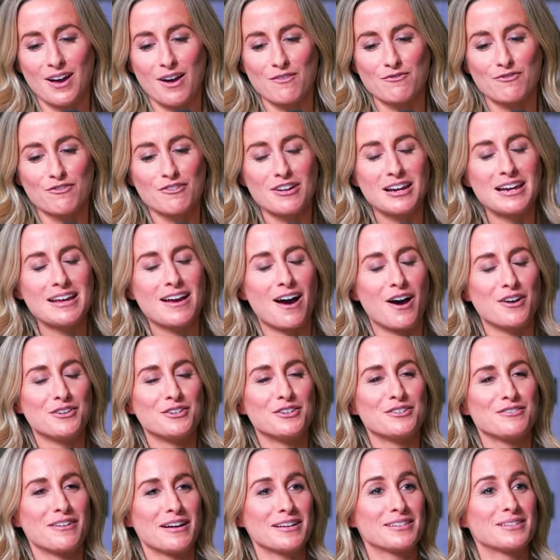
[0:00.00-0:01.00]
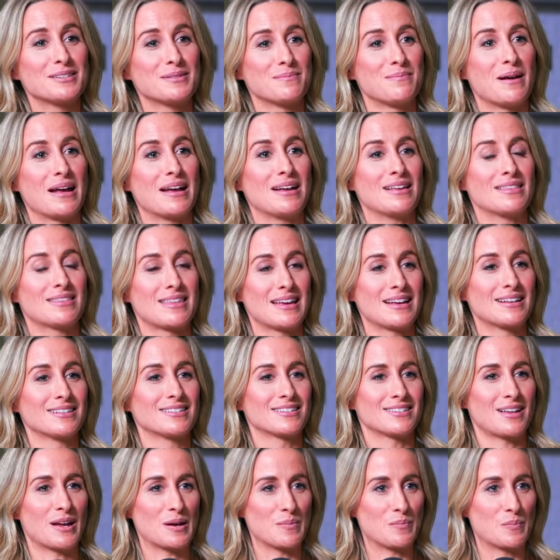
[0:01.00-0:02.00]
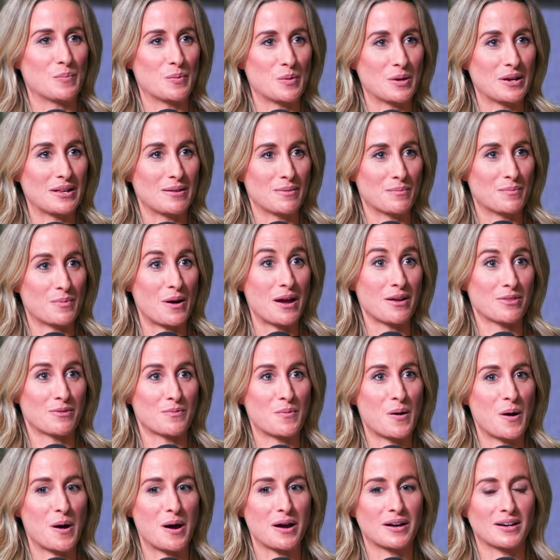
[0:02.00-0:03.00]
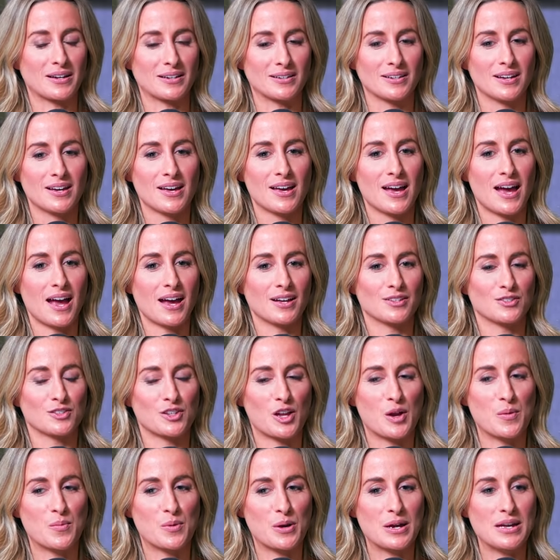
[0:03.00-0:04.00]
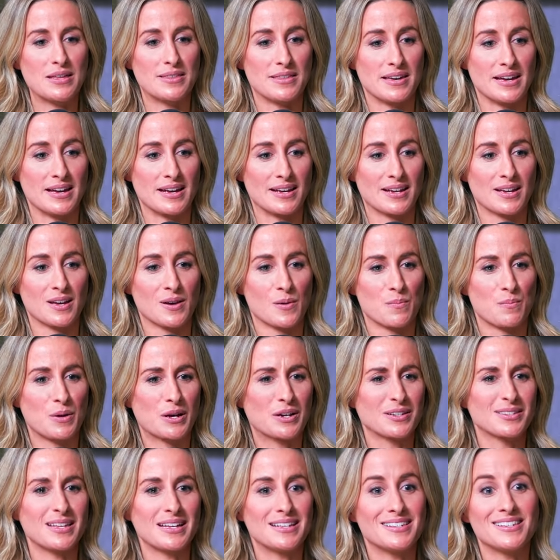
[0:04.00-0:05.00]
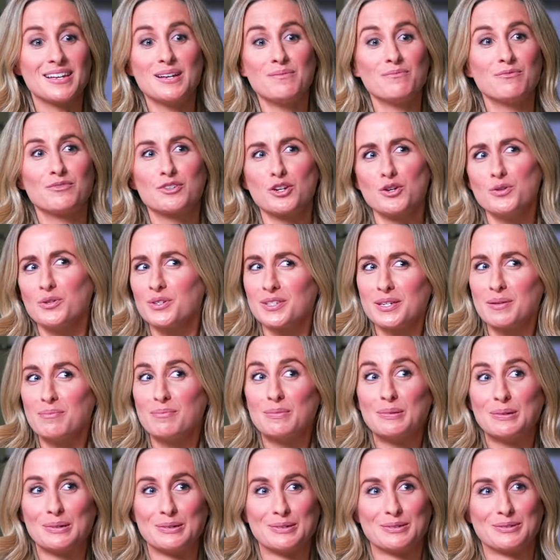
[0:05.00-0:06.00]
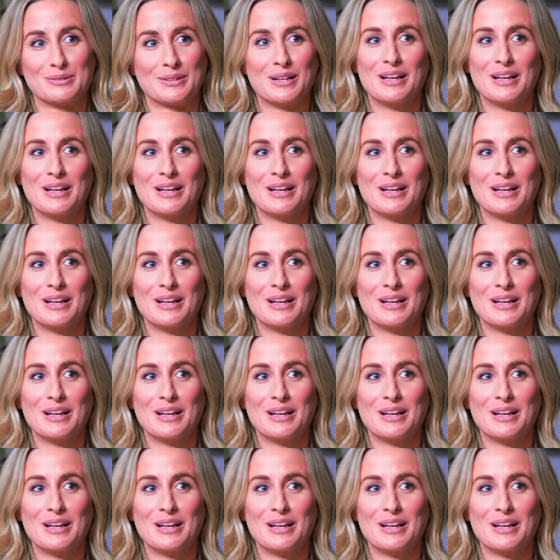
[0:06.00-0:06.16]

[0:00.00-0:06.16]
really underestimate things like breath work and and slow breathing because they seem too simple.